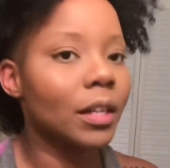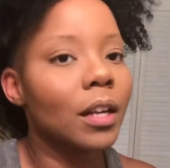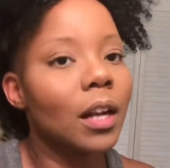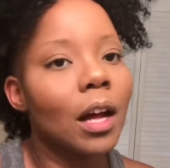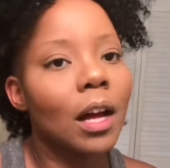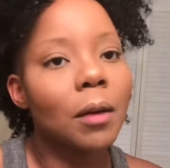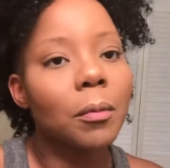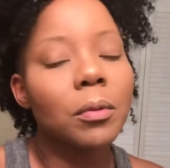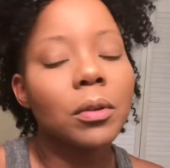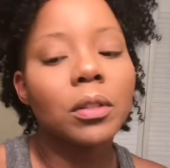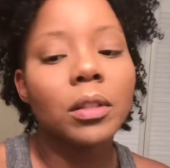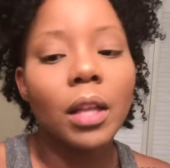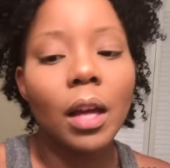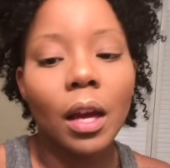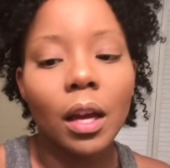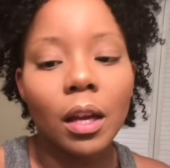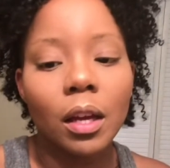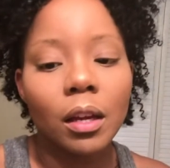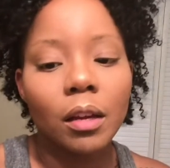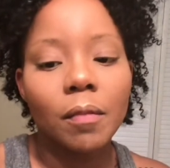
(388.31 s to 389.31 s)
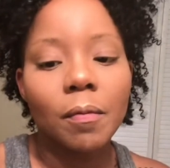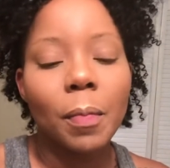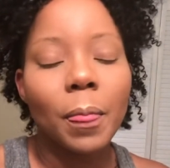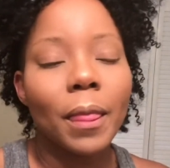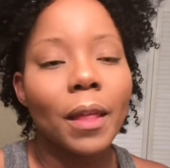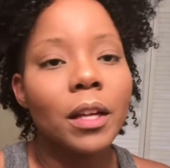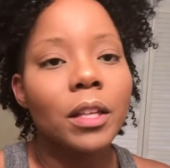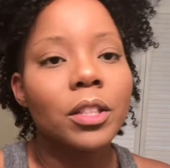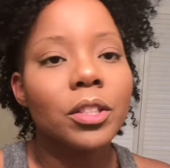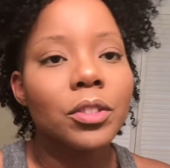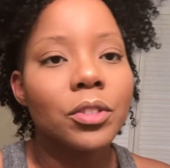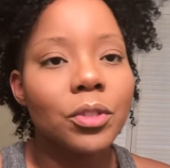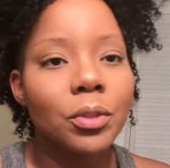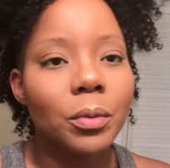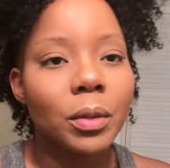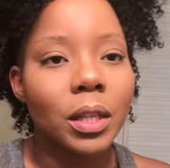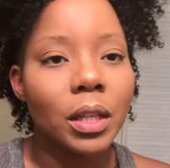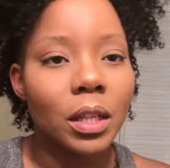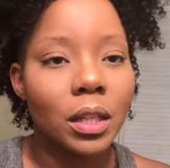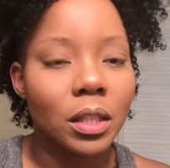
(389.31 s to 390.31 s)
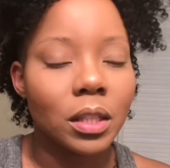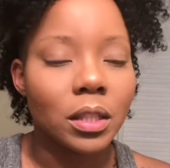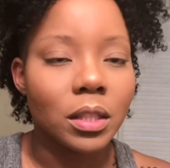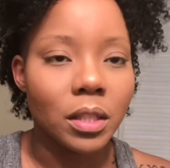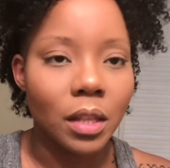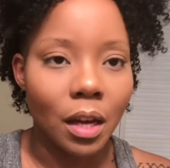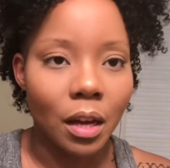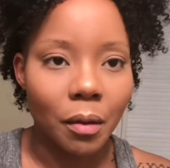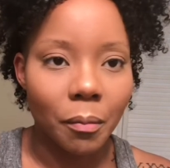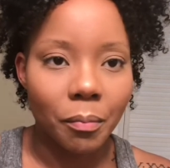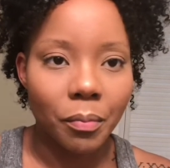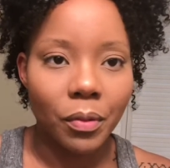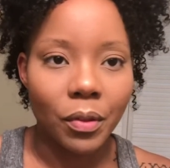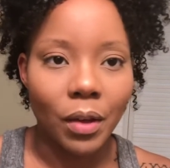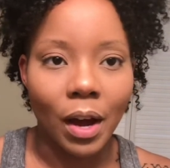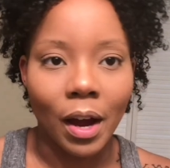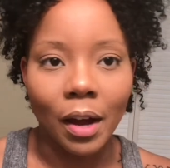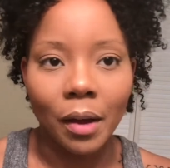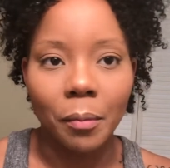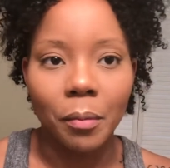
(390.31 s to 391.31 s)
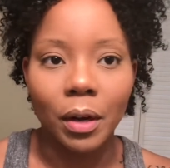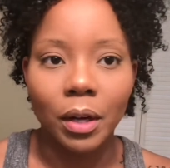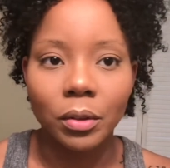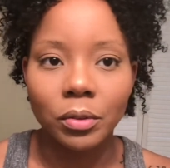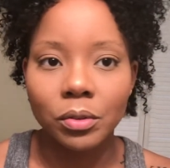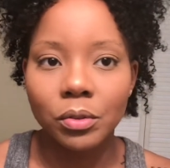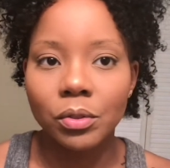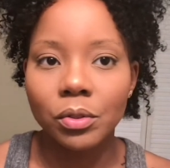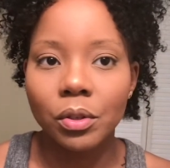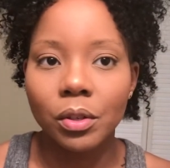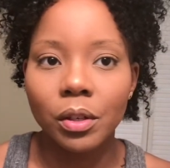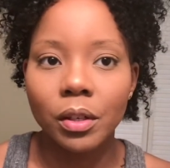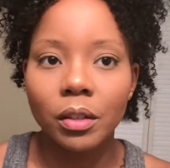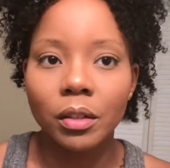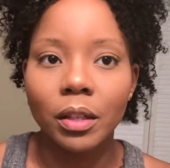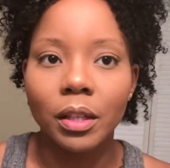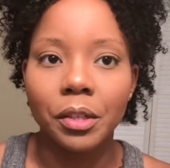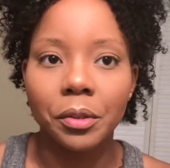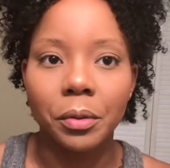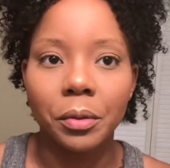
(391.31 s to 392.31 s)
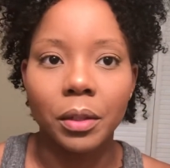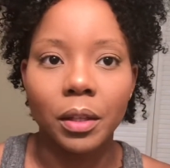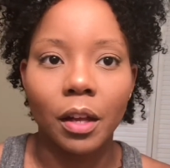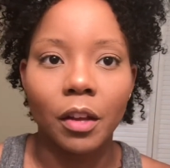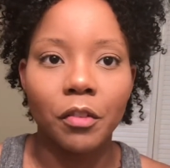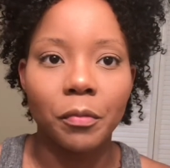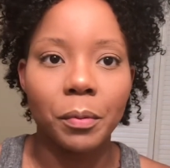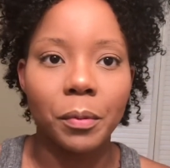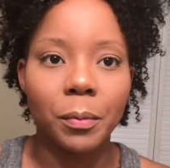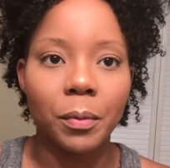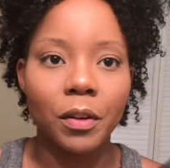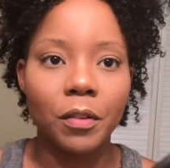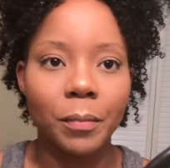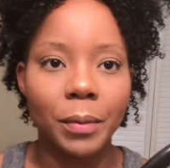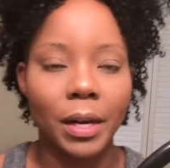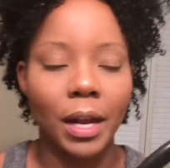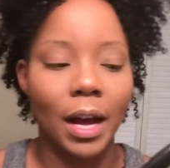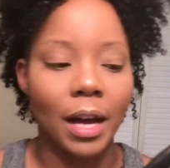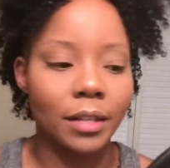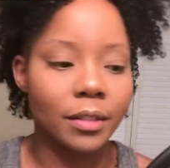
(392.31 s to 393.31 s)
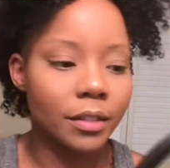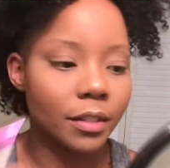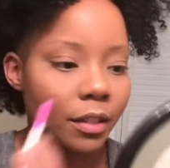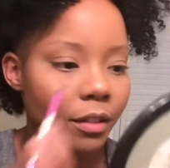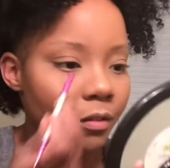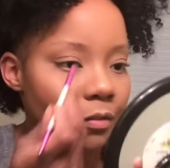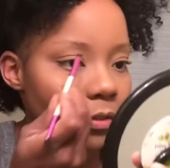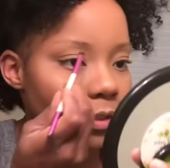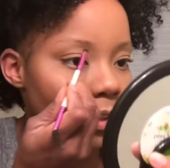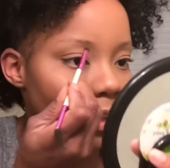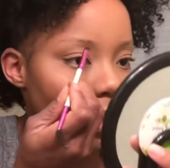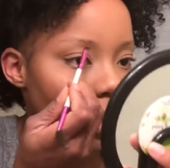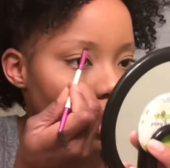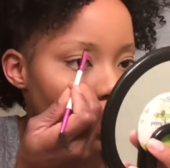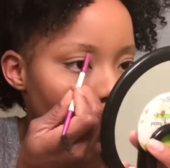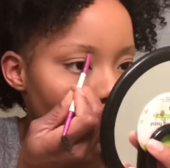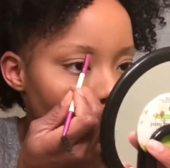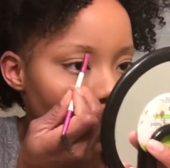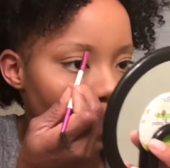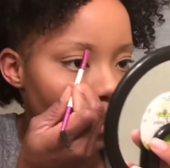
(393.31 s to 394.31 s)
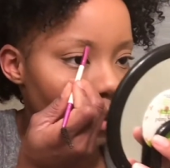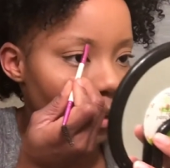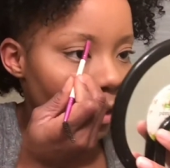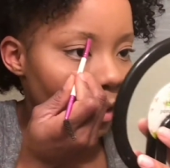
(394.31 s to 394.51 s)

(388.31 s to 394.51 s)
And I will like do an in-depth eyebrow tutorial. I know a lot of people have been asking for that.